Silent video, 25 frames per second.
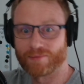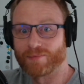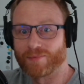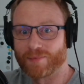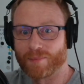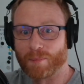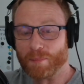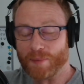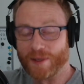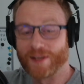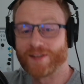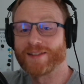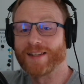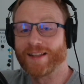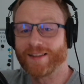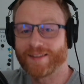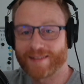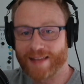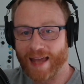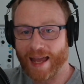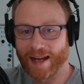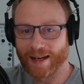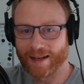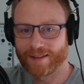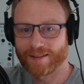business
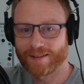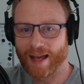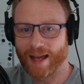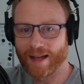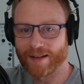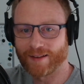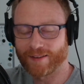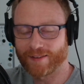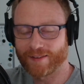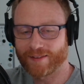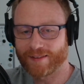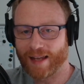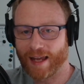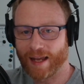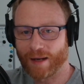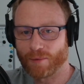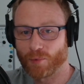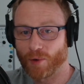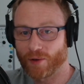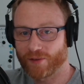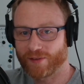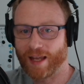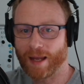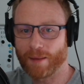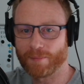data to understand
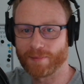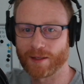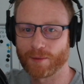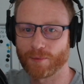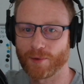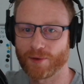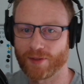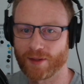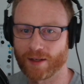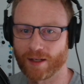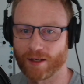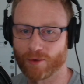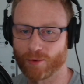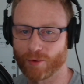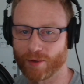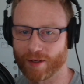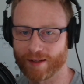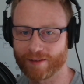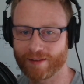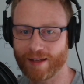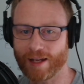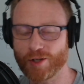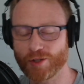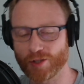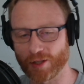what's happening within an
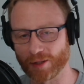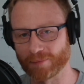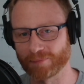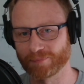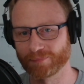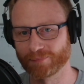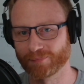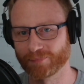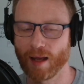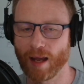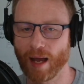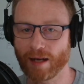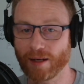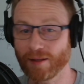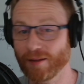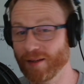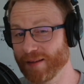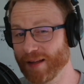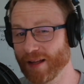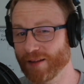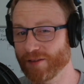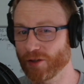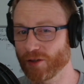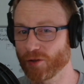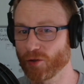organization. And I think
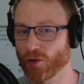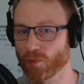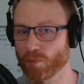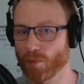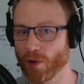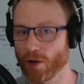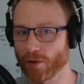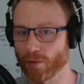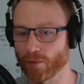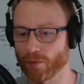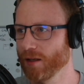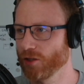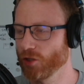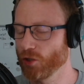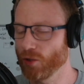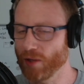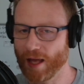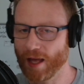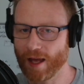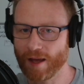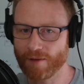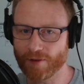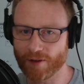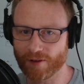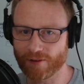that's a good model. You
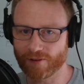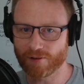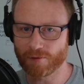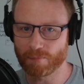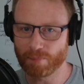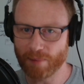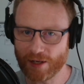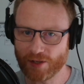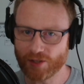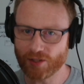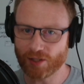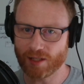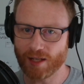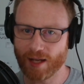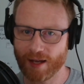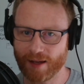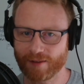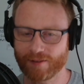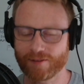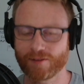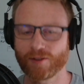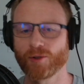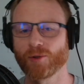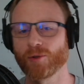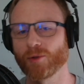have a
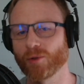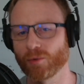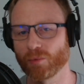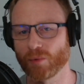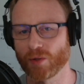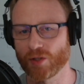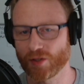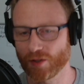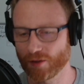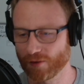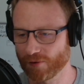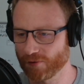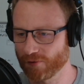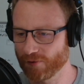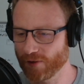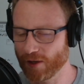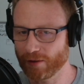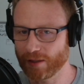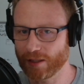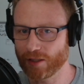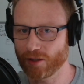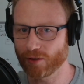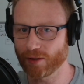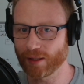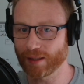specialized tool which is
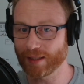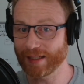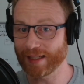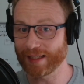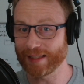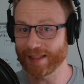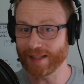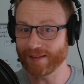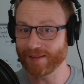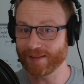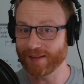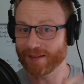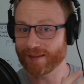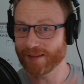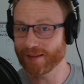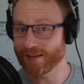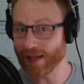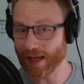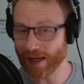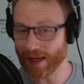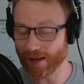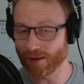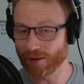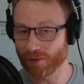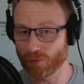very good at connecting to
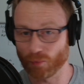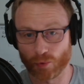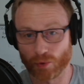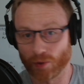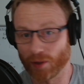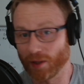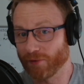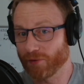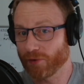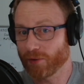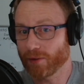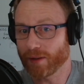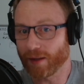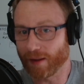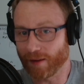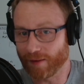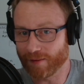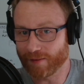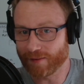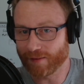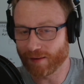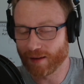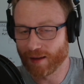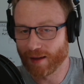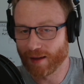data wherever it is